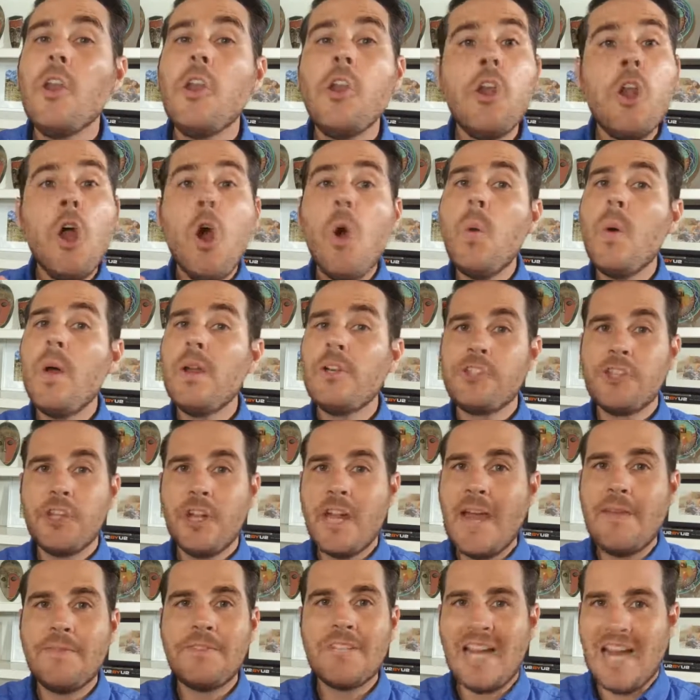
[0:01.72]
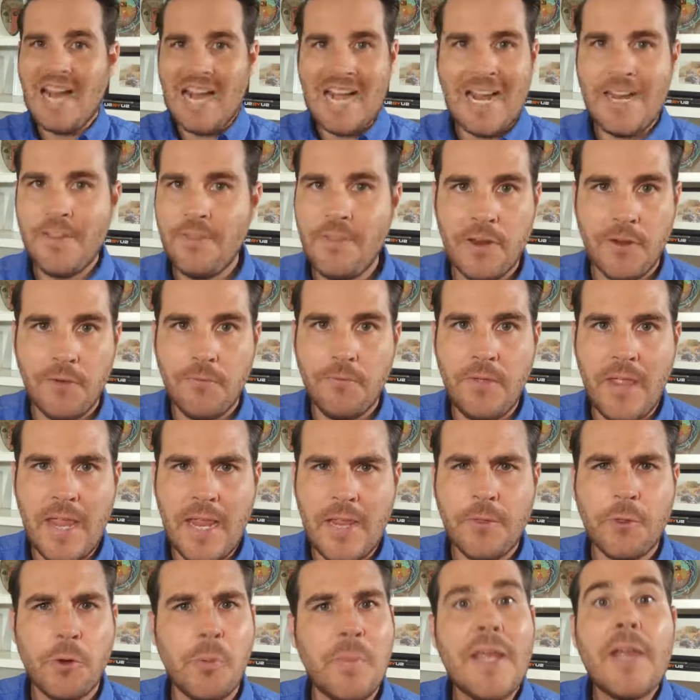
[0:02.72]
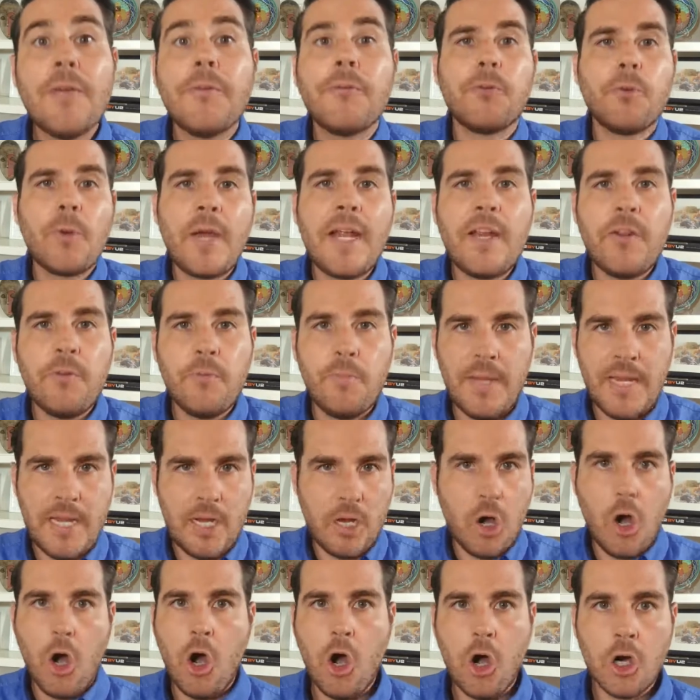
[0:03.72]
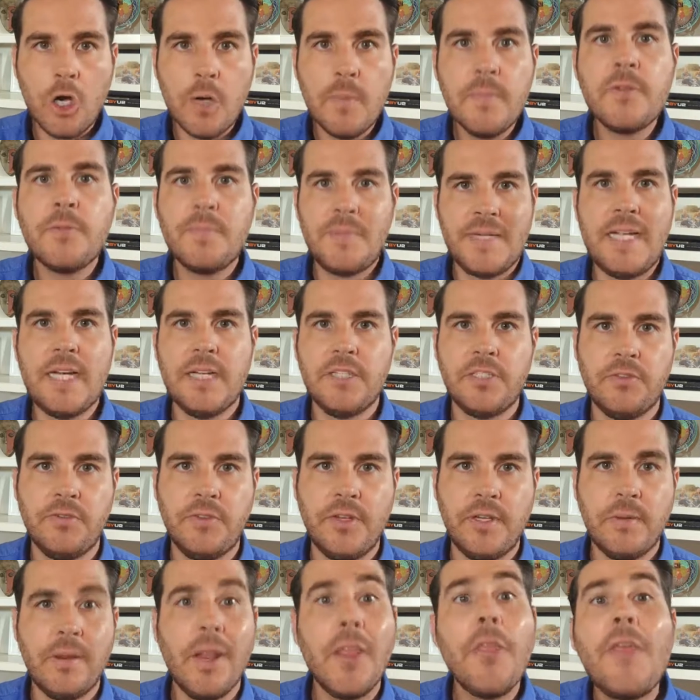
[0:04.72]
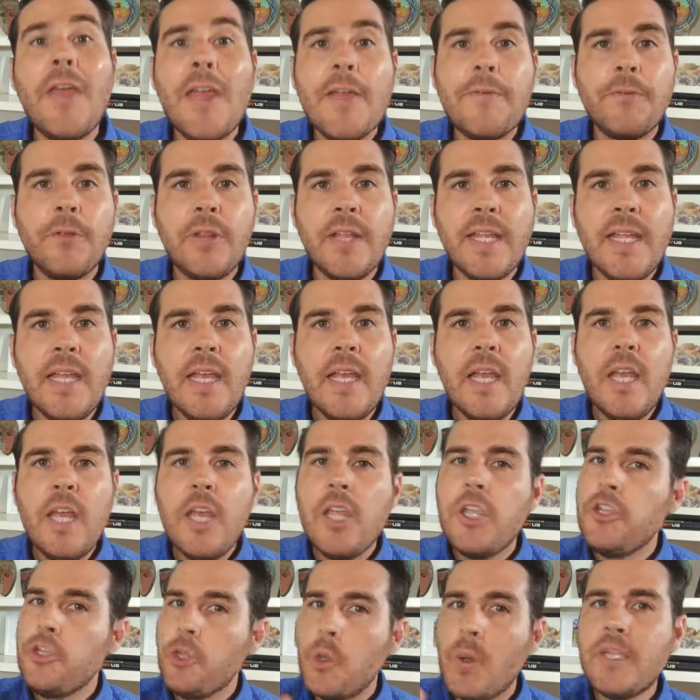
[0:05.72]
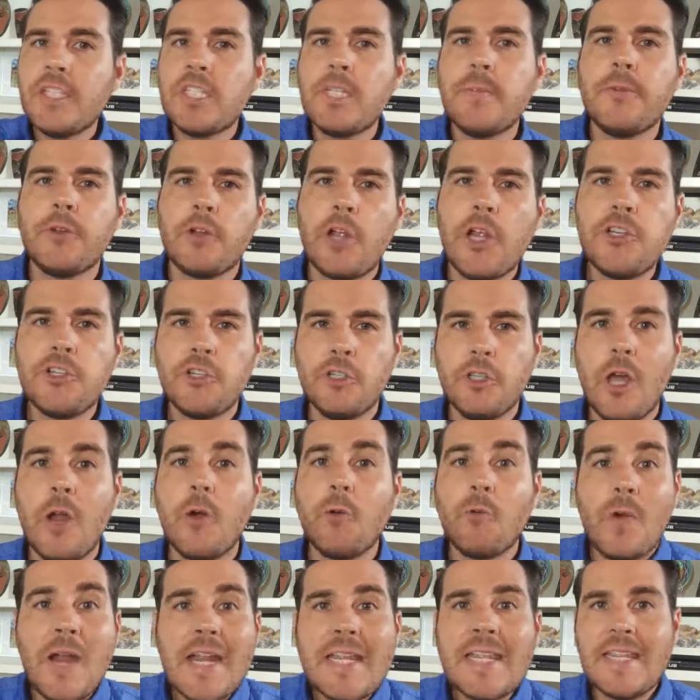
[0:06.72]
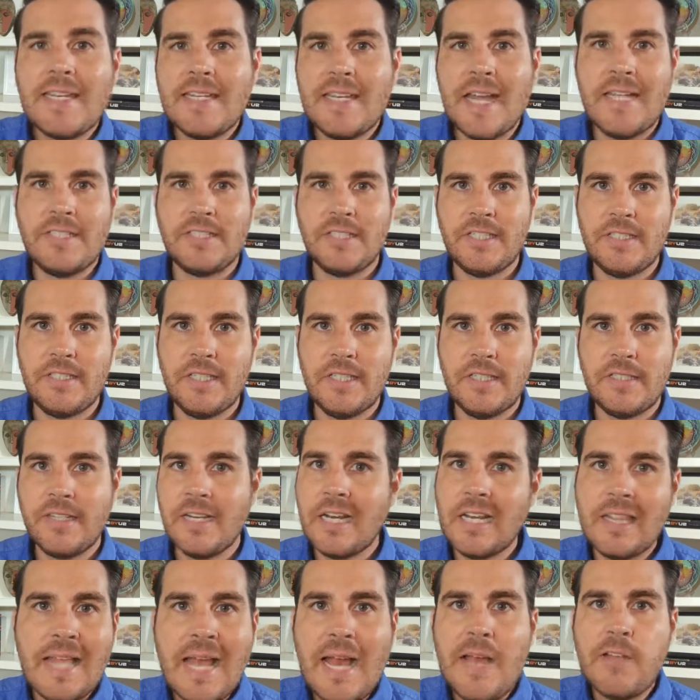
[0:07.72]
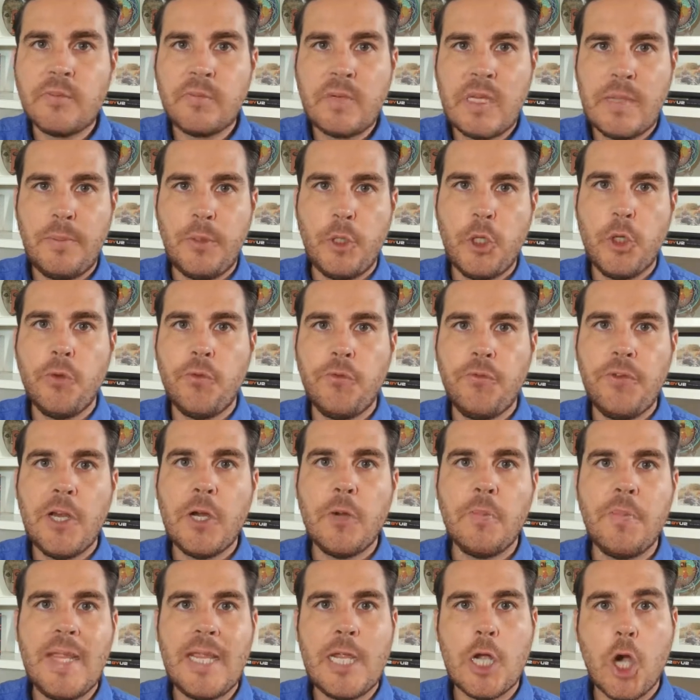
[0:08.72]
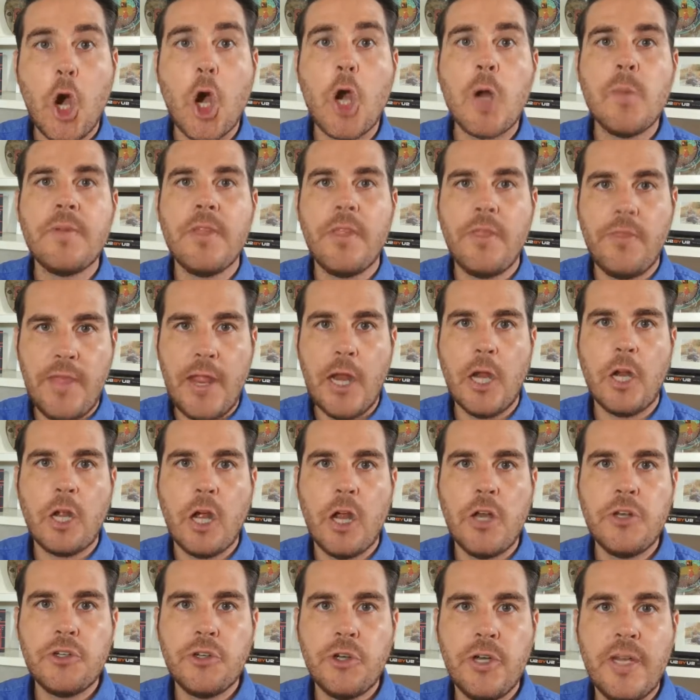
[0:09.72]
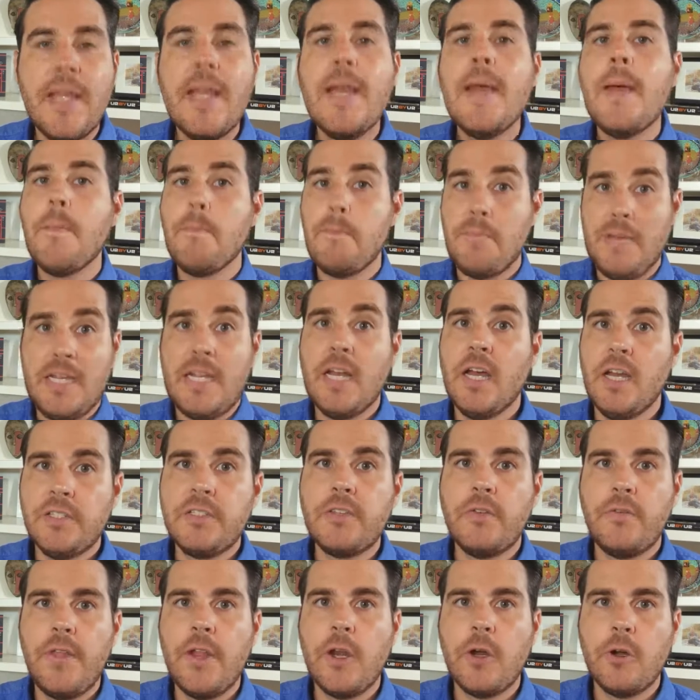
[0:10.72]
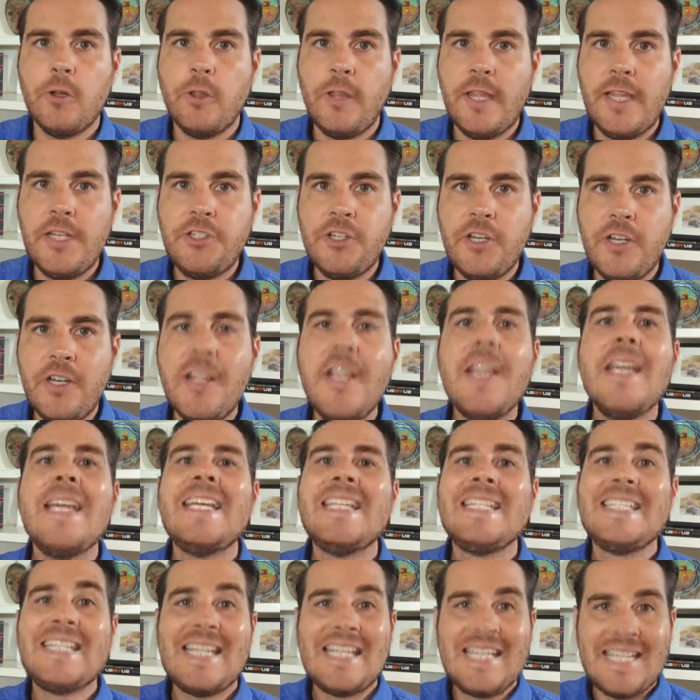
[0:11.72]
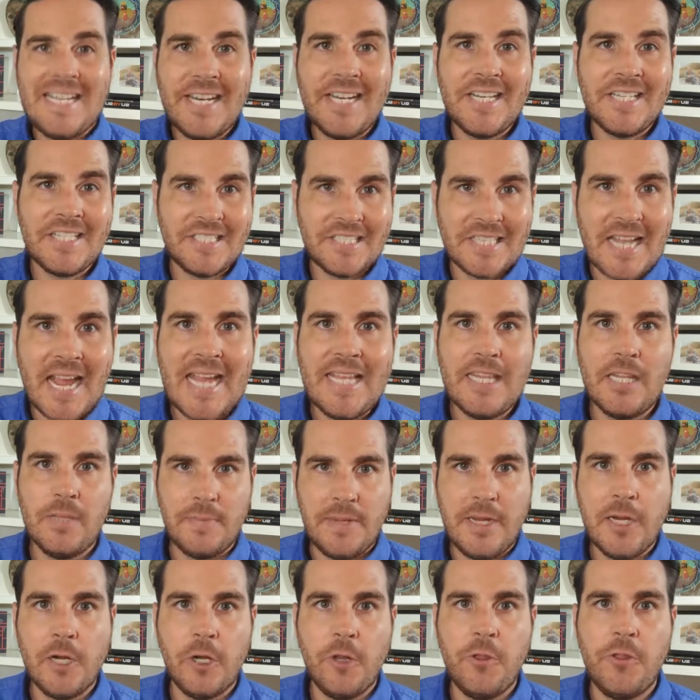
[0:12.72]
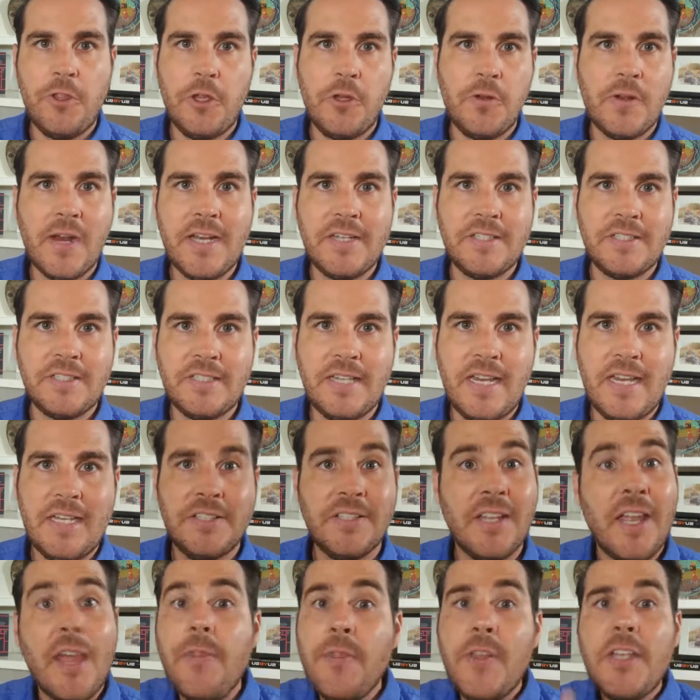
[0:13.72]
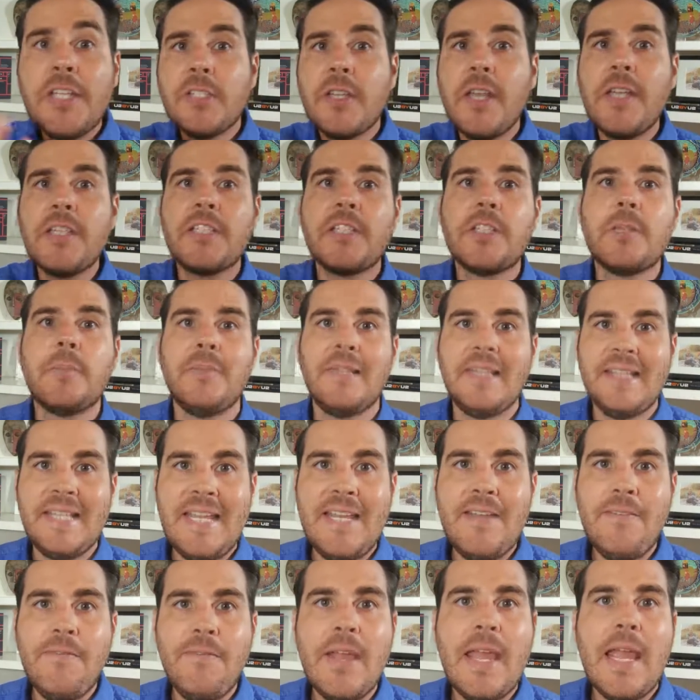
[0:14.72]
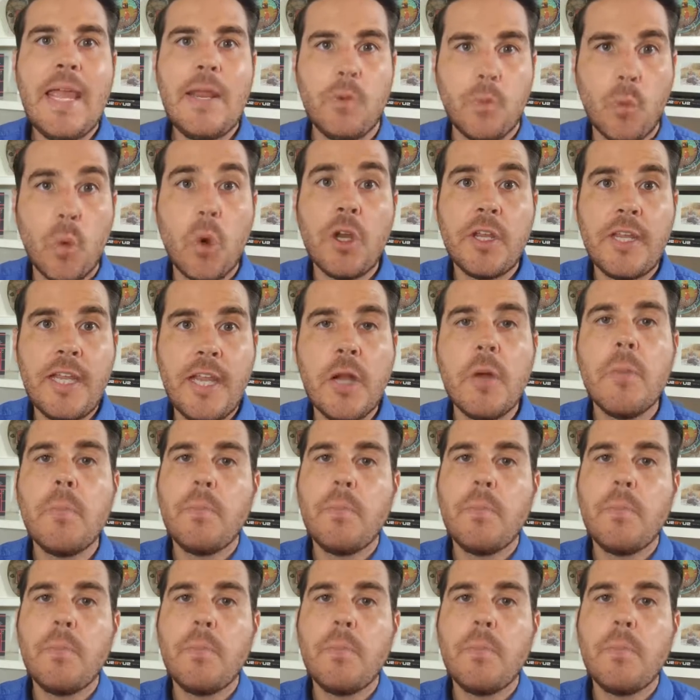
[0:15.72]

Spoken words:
no one should have to hide their faith or be afraid of being harmed because of it. And thankfully, U.S. immigration law recognizes this and allows people who fear being harmed in their country because of their religion to get asylum here in the United States. And this lets them live and work here